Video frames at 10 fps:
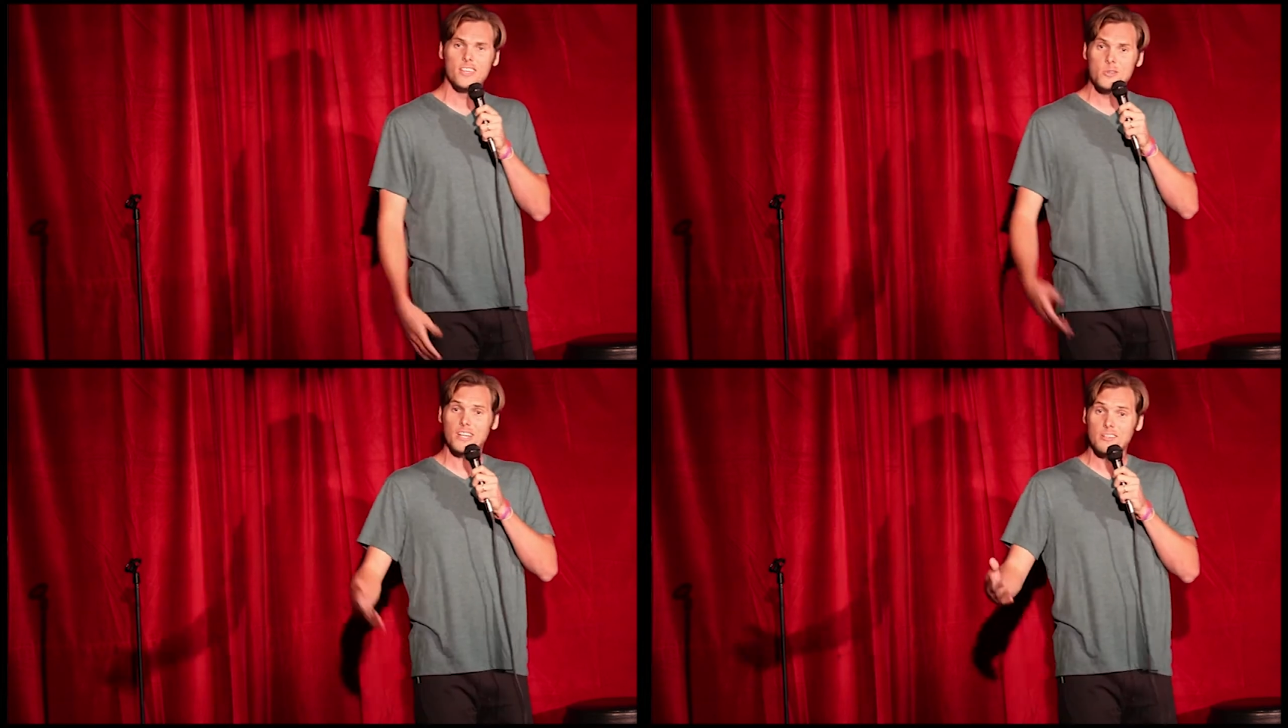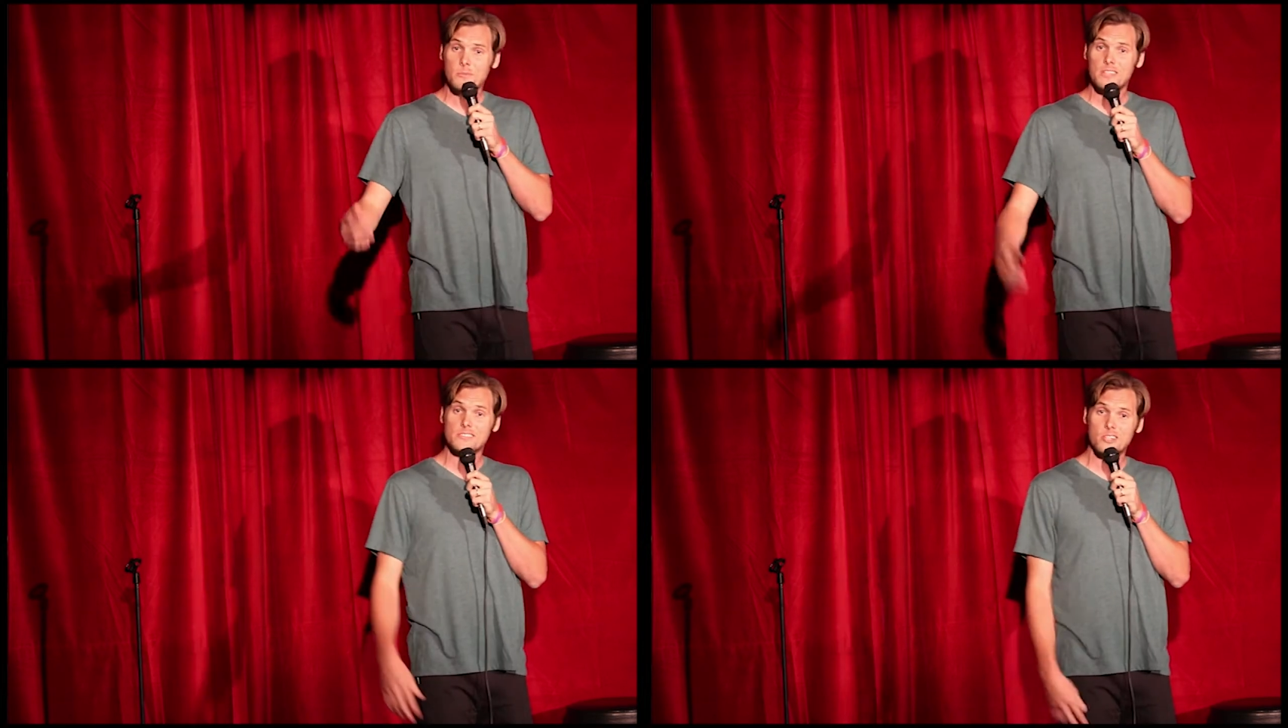You telling
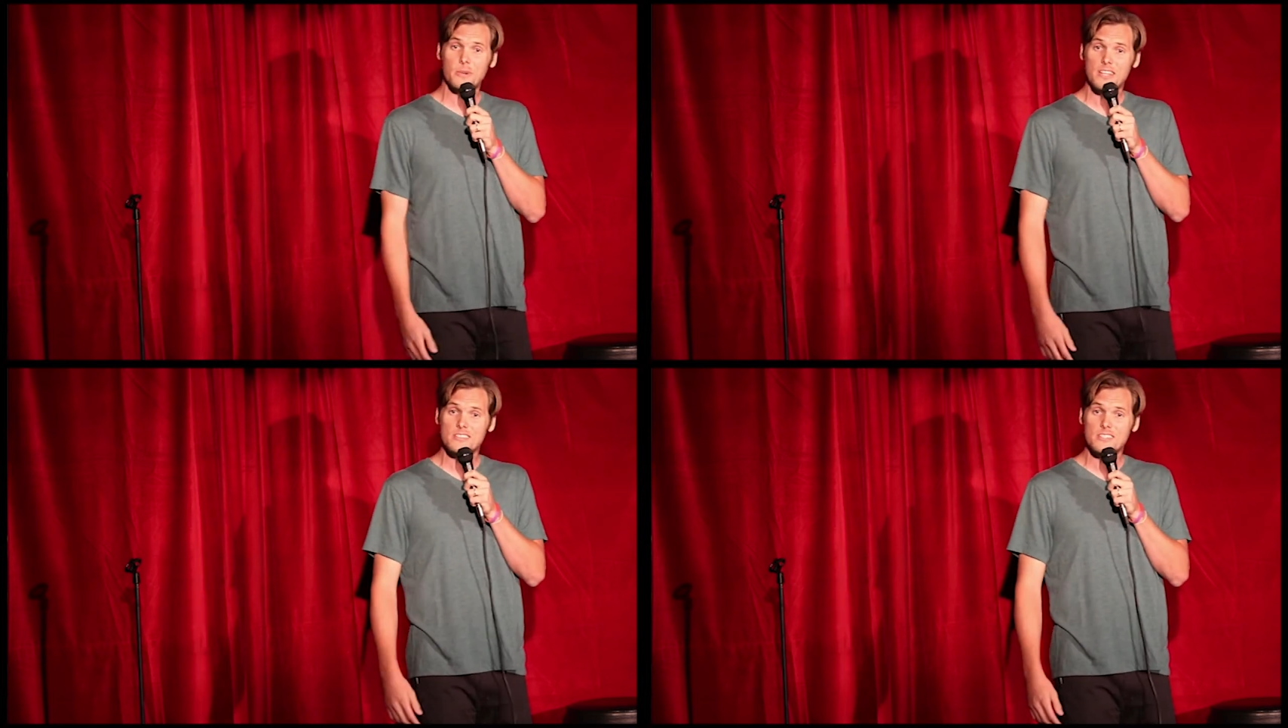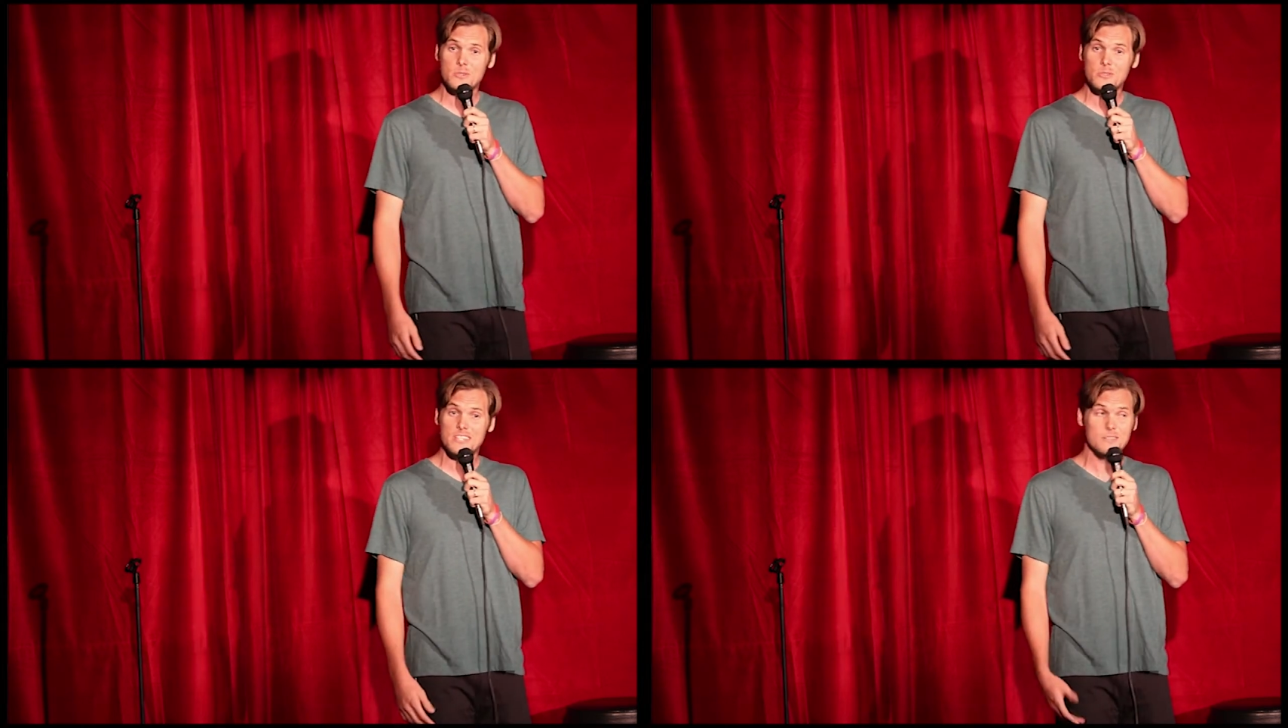me there's nobody in this
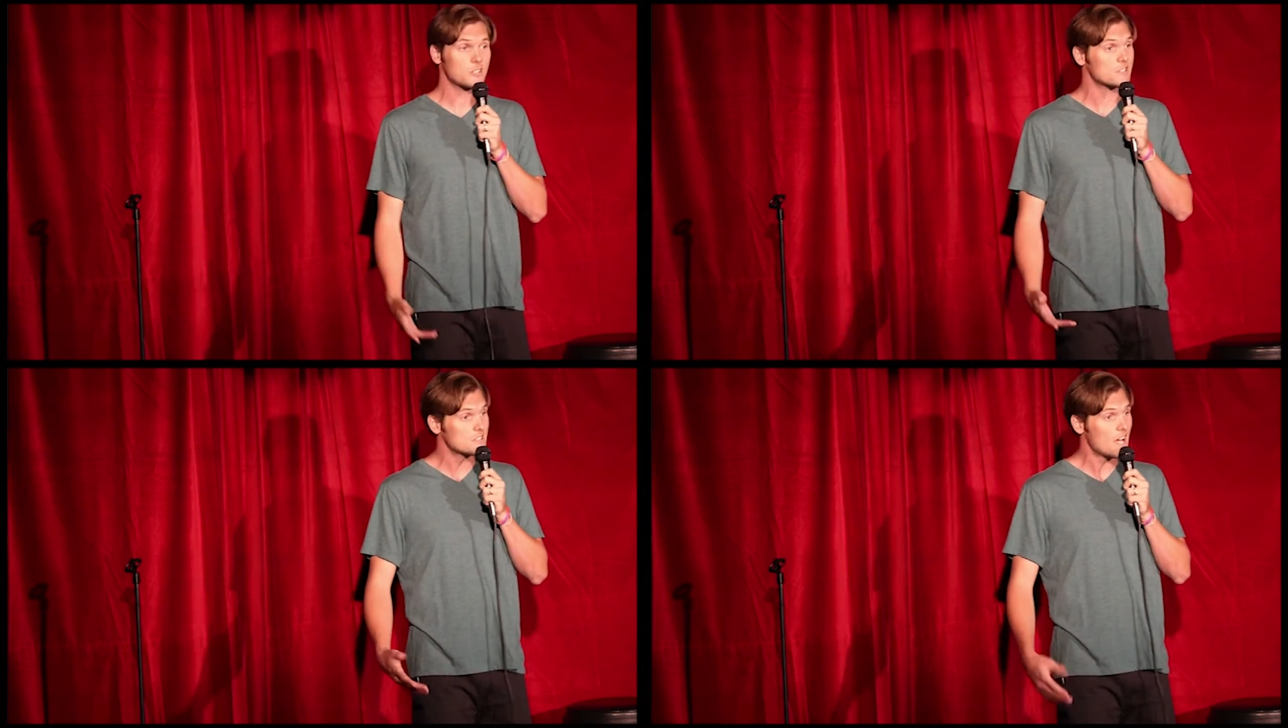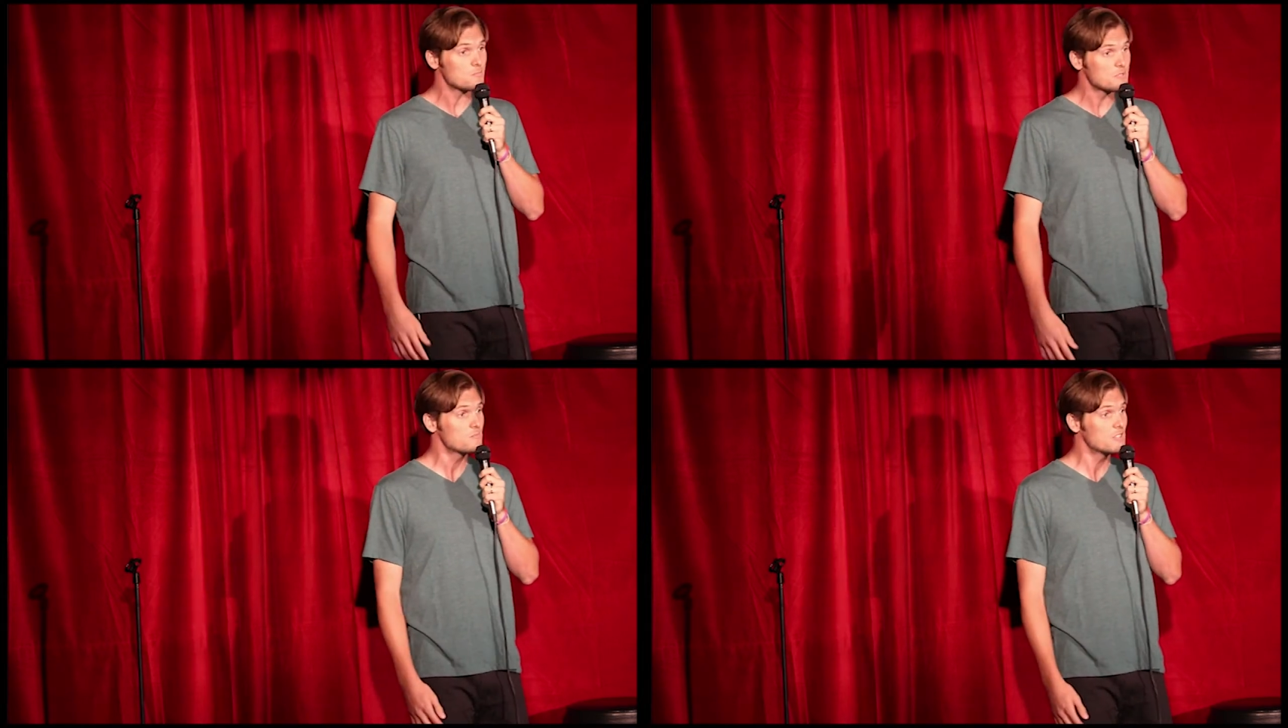museum that could
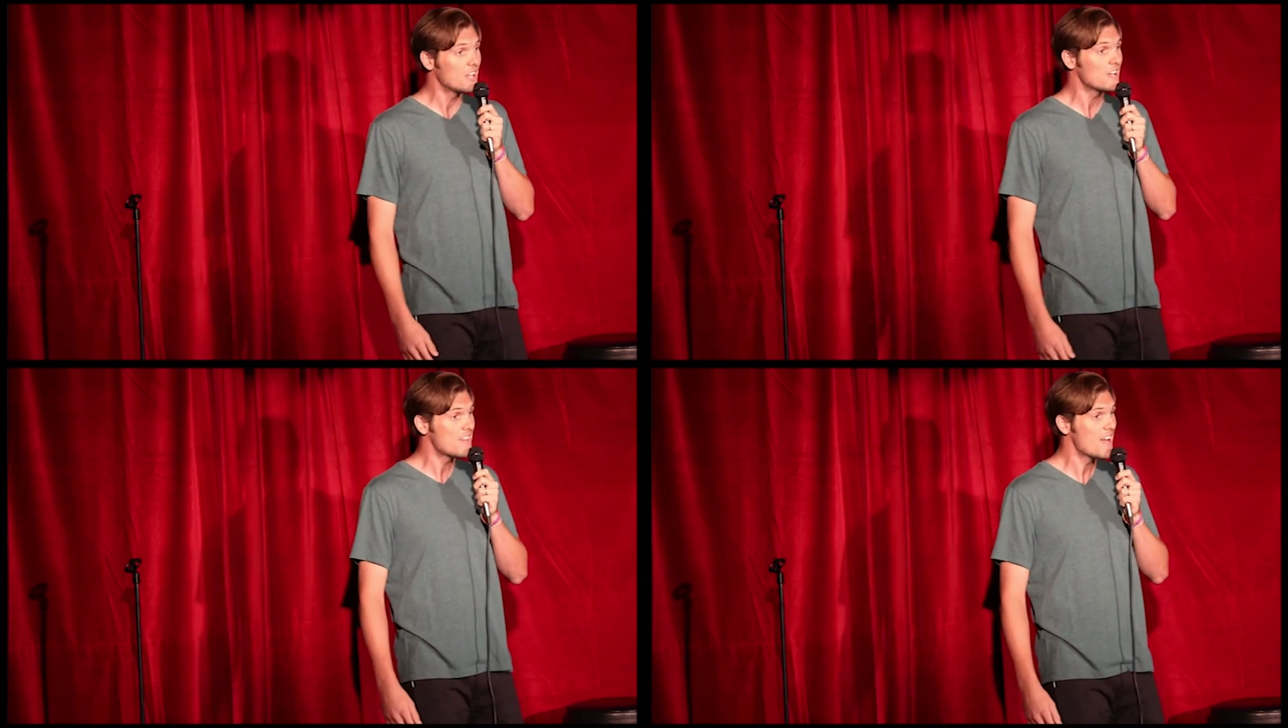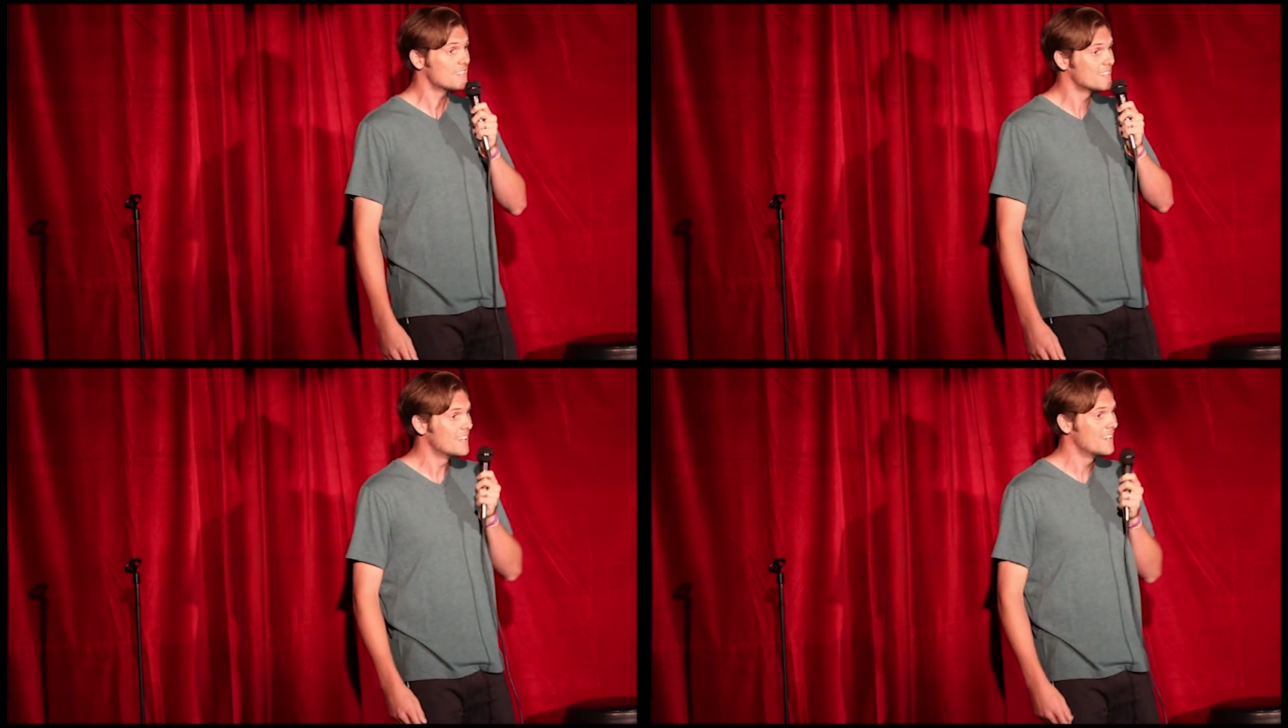stop something like that?